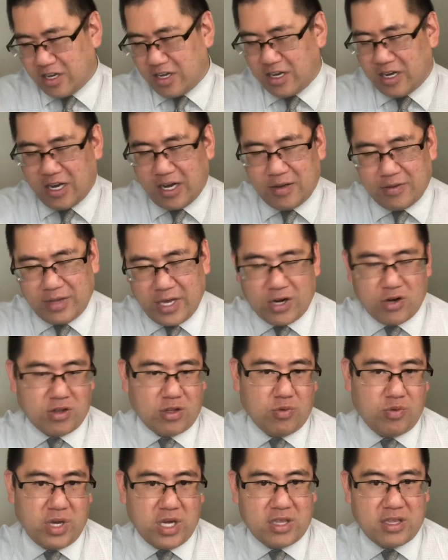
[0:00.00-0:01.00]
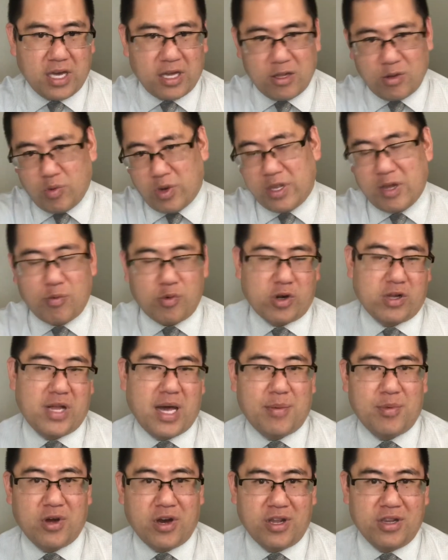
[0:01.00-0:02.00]
uh, later in the week, that the one that we're
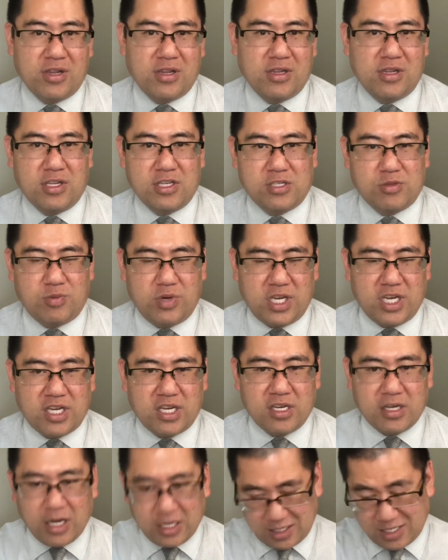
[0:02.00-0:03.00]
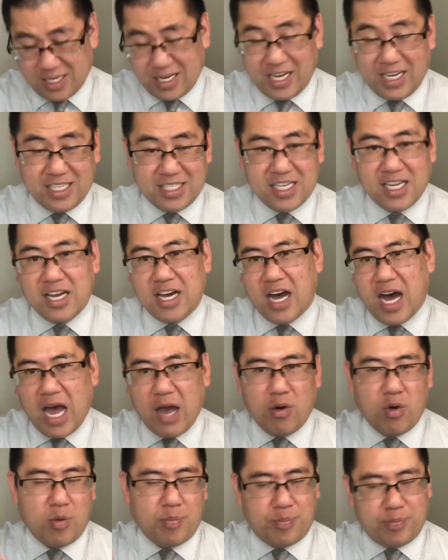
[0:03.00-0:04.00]
collabing on this week, uh, tonight. I
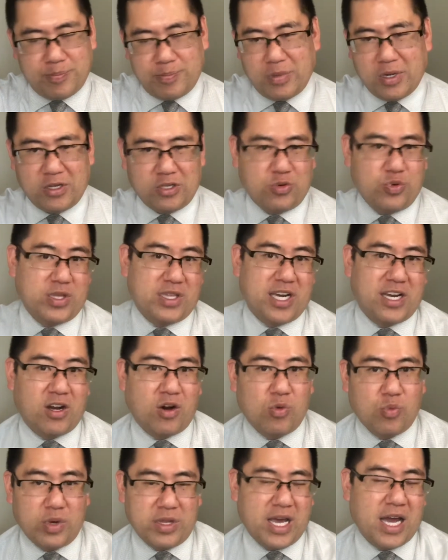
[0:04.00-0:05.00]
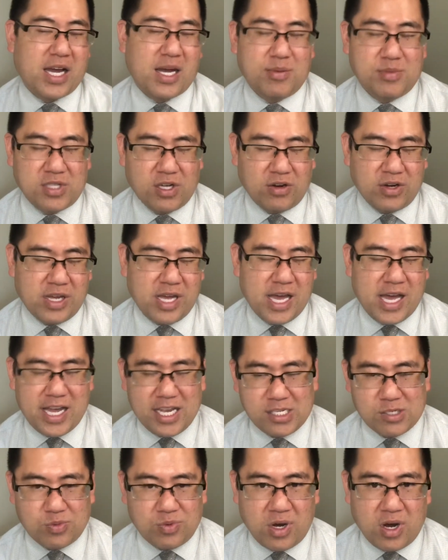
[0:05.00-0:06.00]
will uh, tweet that out when that comes out
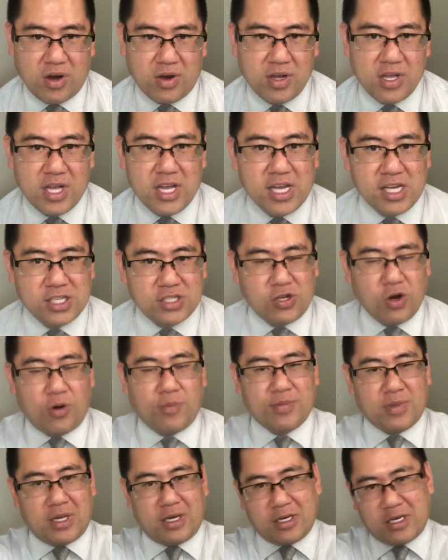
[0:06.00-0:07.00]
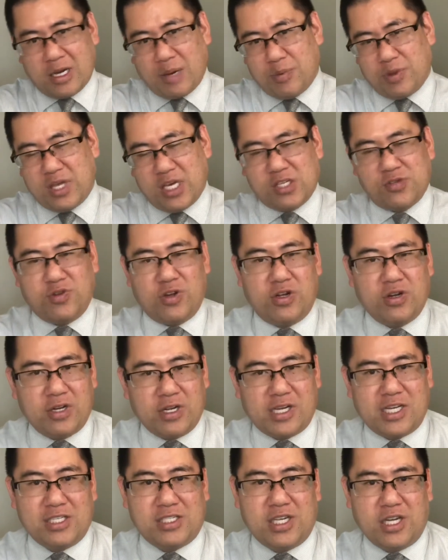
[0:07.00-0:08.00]
as well. So a couple things for you to
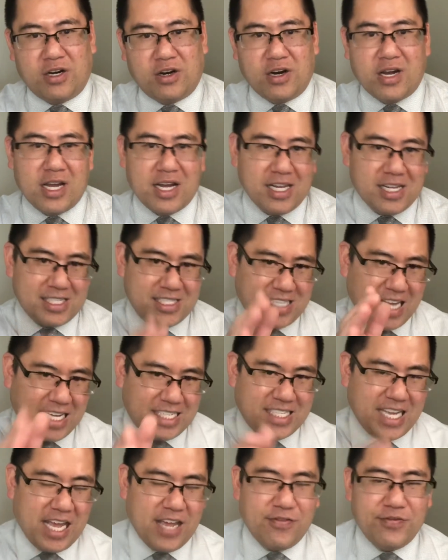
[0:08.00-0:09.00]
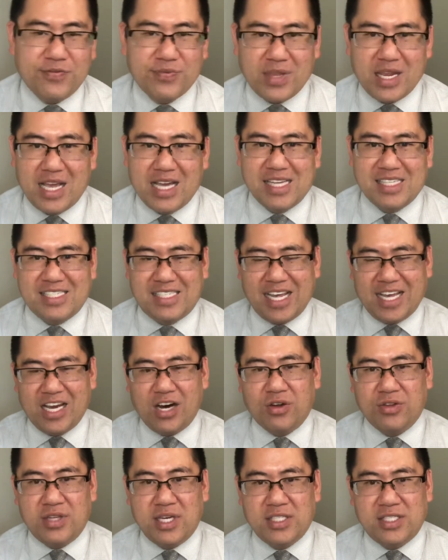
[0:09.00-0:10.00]
consider. Stay safe, stay
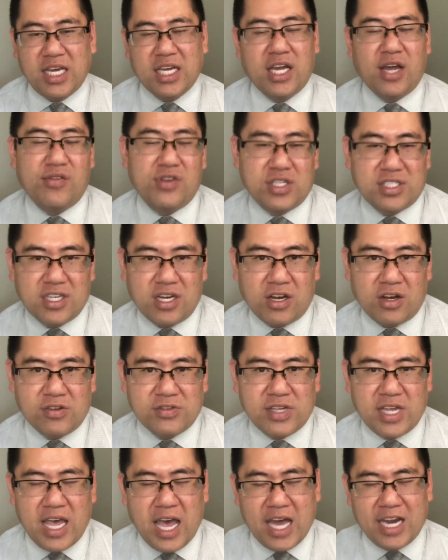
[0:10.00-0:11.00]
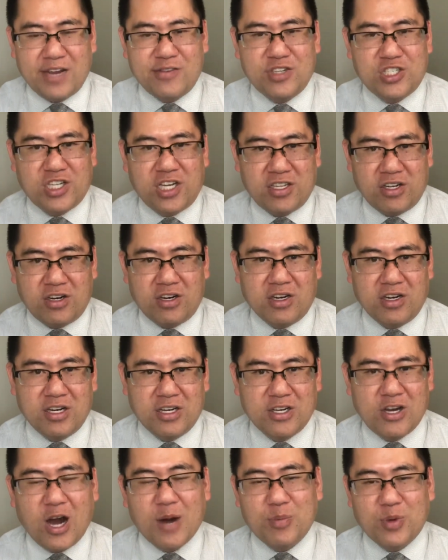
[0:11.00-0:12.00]
healthy, take care of yourselves and of each other.
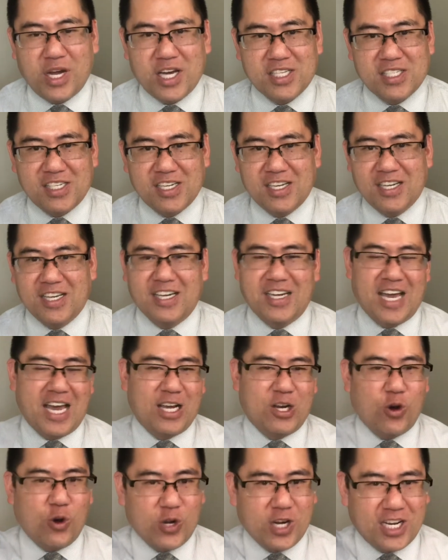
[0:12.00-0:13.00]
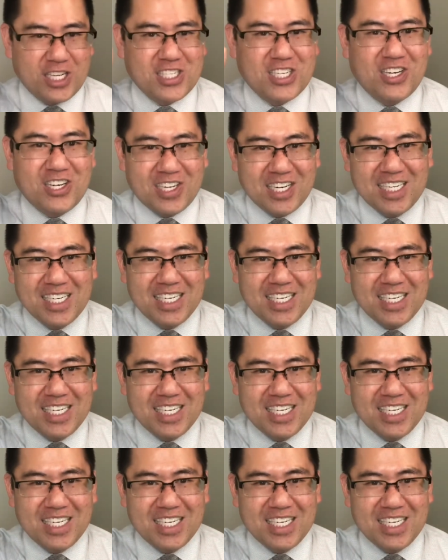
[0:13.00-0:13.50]
God bless, and go Canucks go.